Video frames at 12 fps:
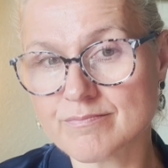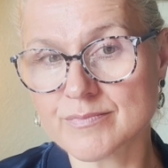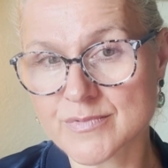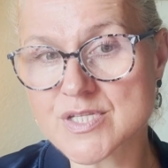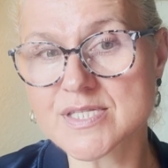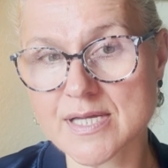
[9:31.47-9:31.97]

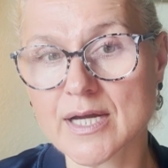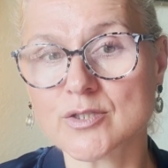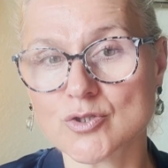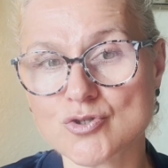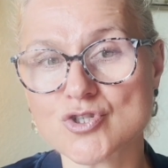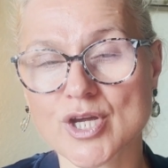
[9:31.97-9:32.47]
decide
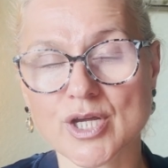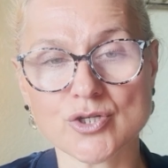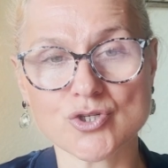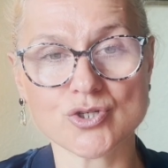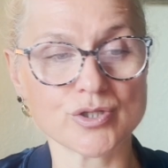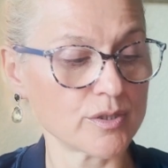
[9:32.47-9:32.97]
to
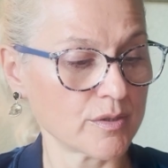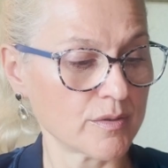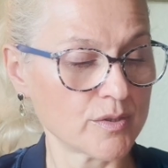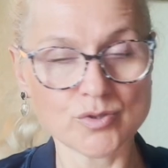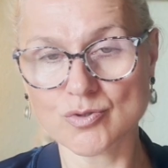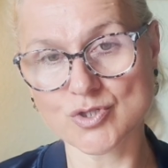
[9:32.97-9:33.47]
change
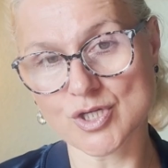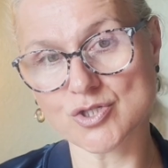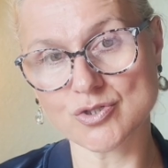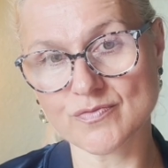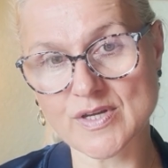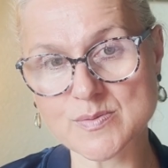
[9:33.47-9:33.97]

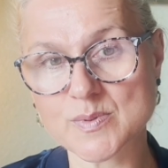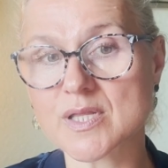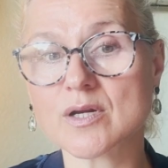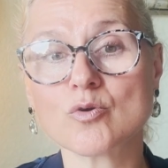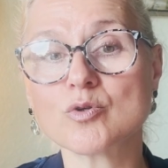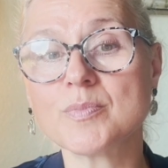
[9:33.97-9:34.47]
investment.
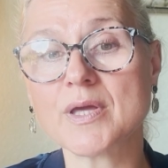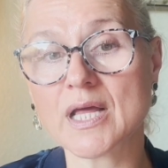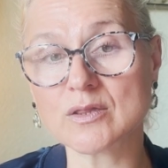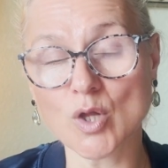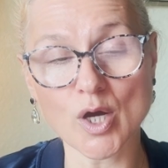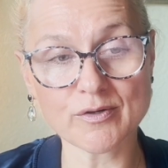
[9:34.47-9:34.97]
There could be a
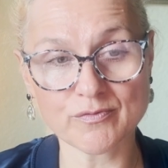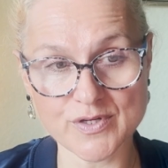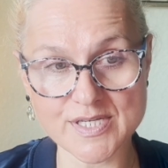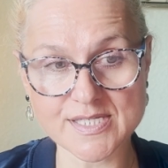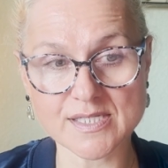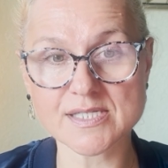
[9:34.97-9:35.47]
lot of
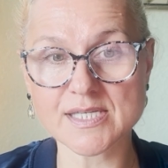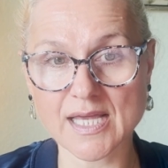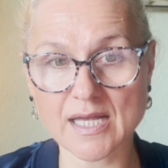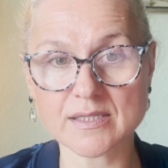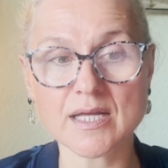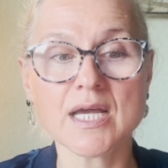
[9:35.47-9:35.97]
reasons.
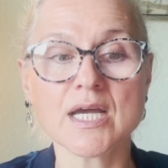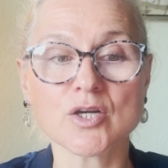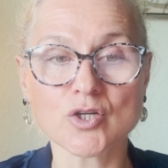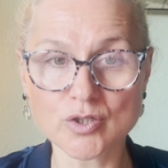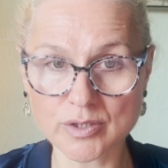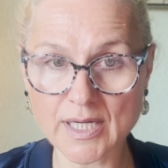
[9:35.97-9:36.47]
Again,
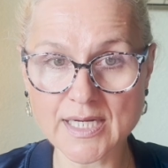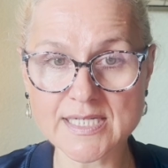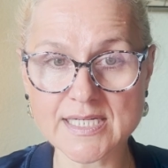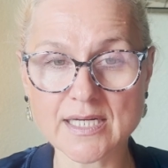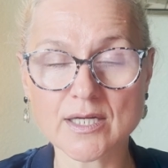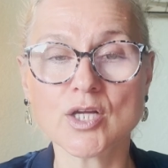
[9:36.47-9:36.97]
good
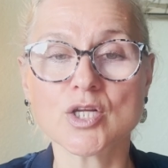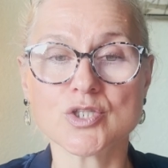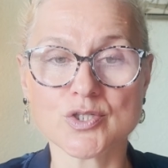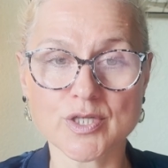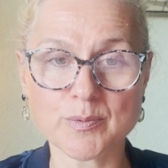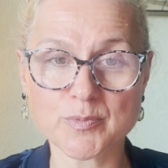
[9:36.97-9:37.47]
idea
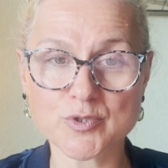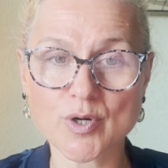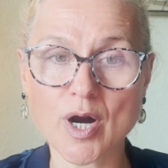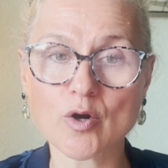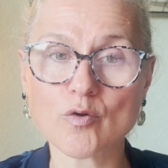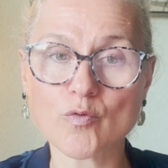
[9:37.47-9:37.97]
to keep
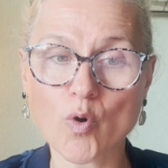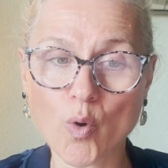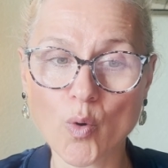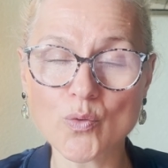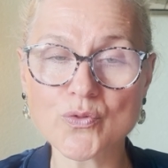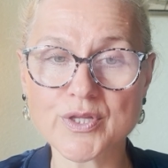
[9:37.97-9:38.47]
track of
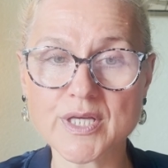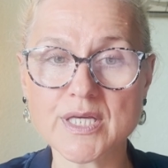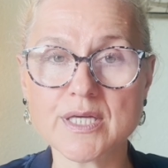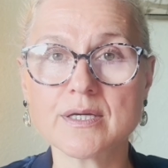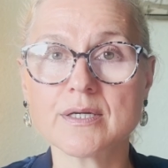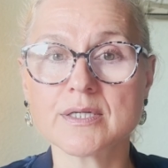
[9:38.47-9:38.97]
all
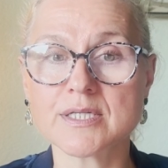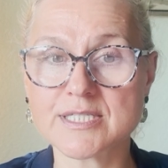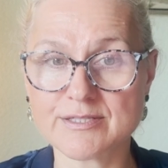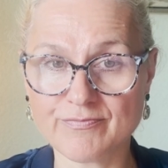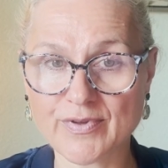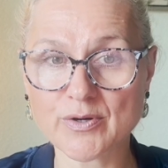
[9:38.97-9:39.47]
the
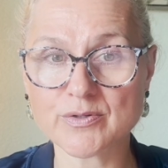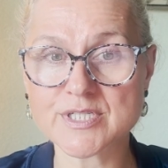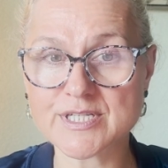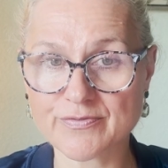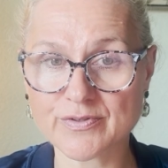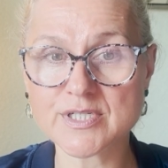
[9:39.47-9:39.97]
very
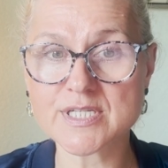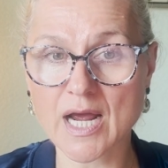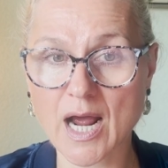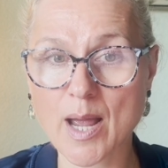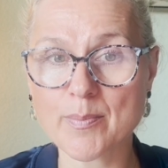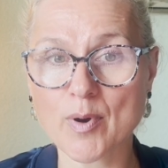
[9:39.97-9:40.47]
different
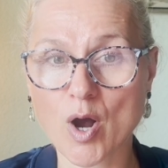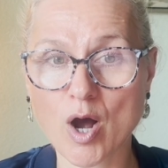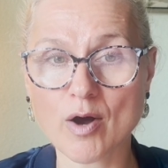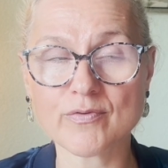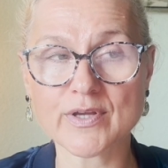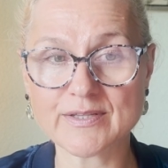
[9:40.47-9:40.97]
type
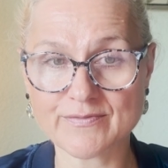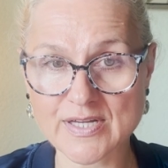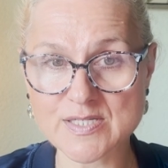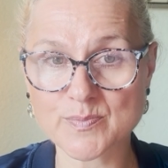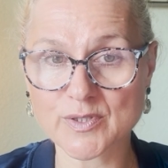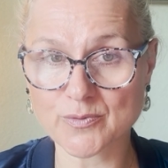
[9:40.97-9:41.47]
of
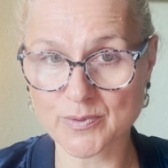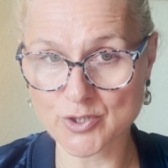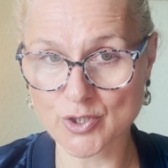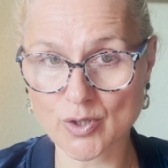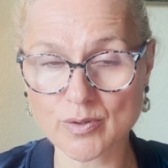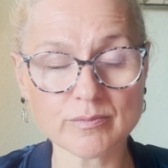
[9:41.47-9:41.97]
investment
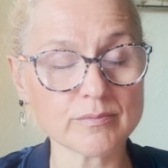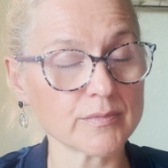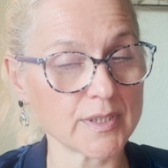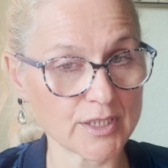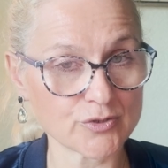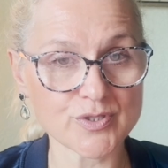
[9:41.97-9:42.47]
return,
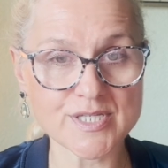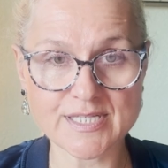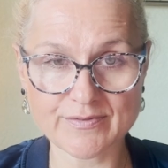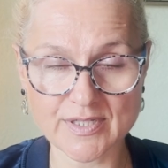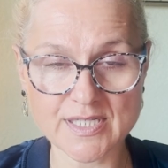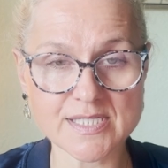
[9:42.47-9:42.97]
interest,
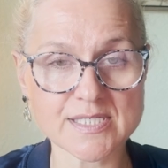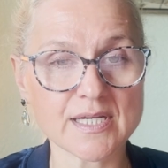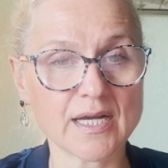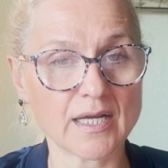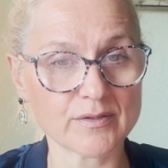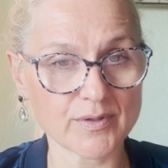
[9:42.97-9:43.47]
dividends,
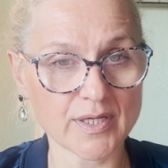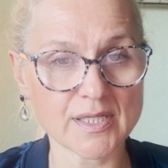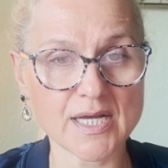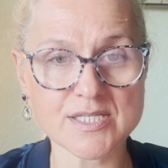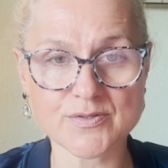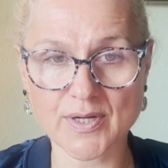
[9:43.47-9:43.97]

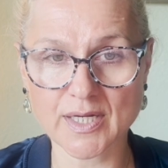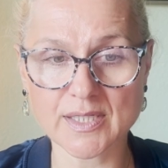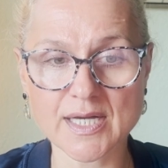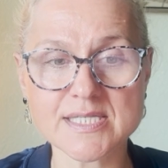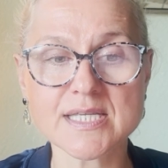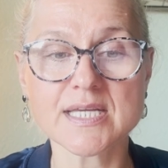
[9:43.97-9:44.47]
unrealized,
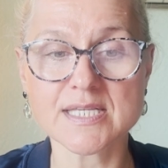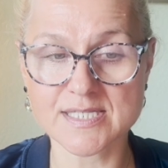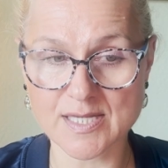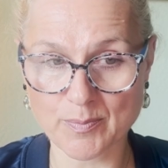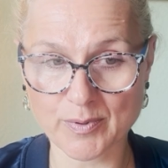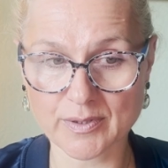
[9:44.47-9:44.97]
realized
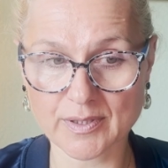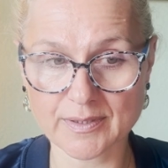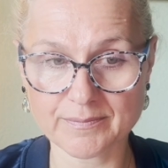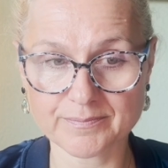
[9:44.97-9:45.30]
separately.